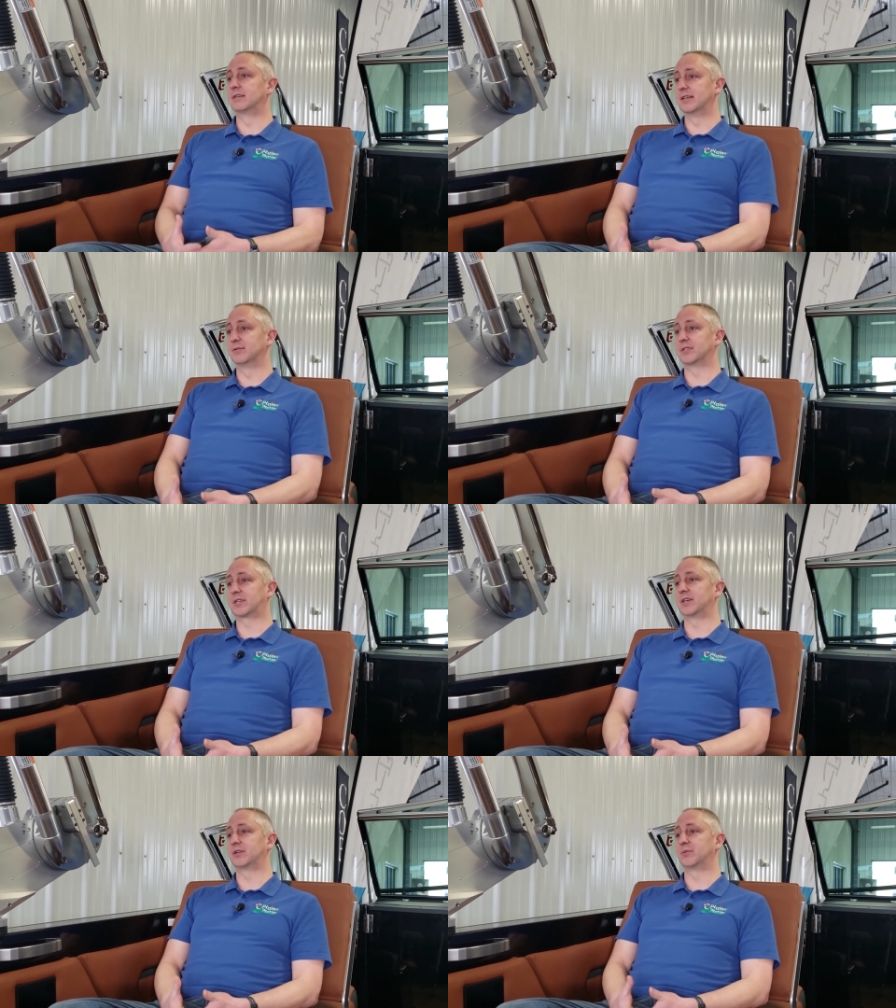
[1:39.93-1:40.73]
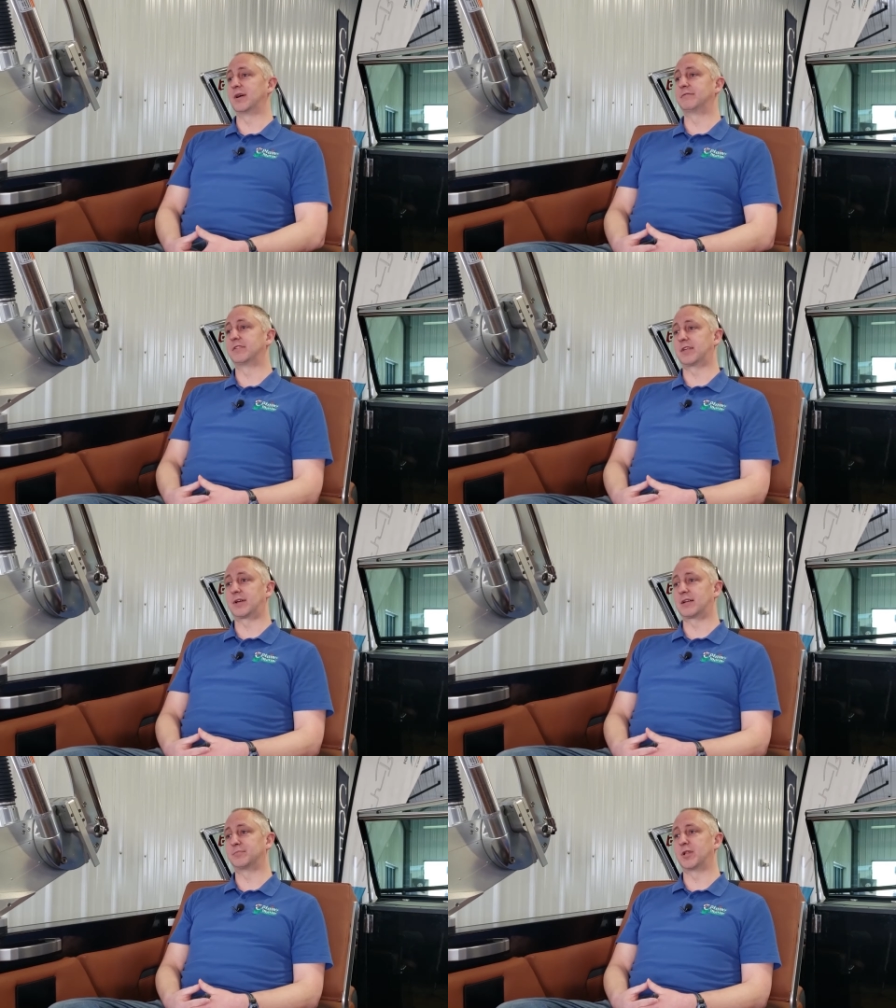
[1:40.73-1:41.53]
it was a killer wave that they
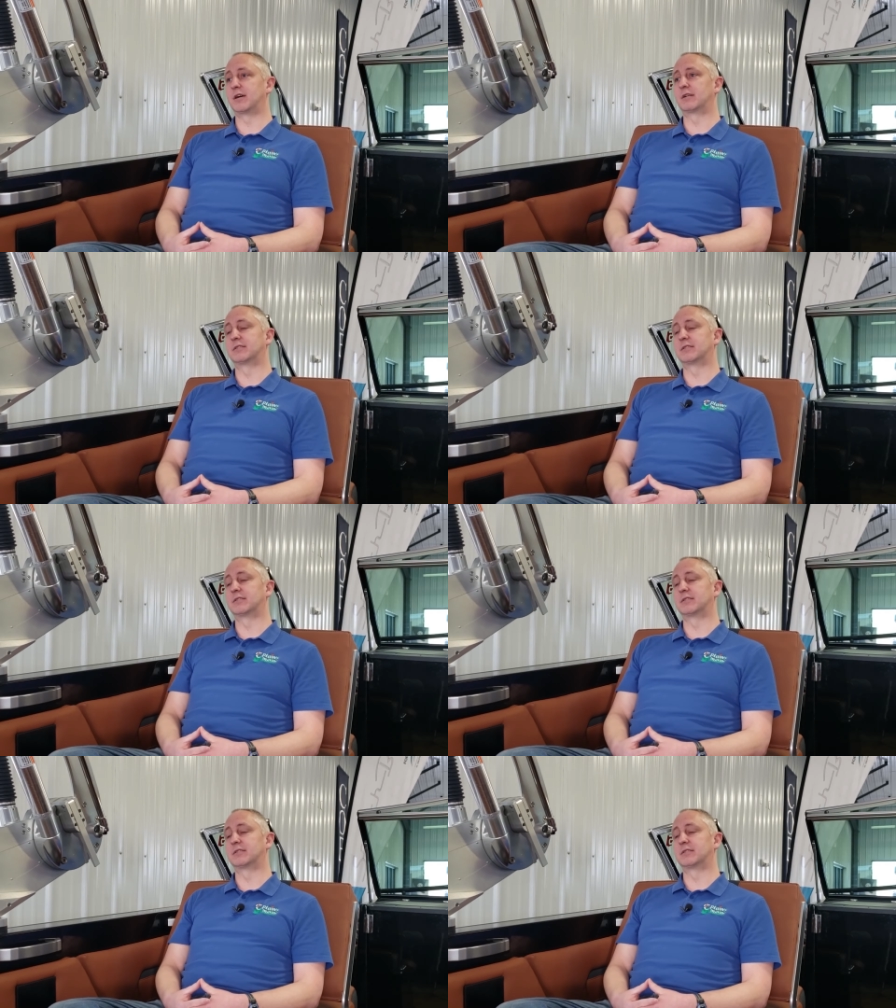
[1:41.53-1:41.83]
got to play on.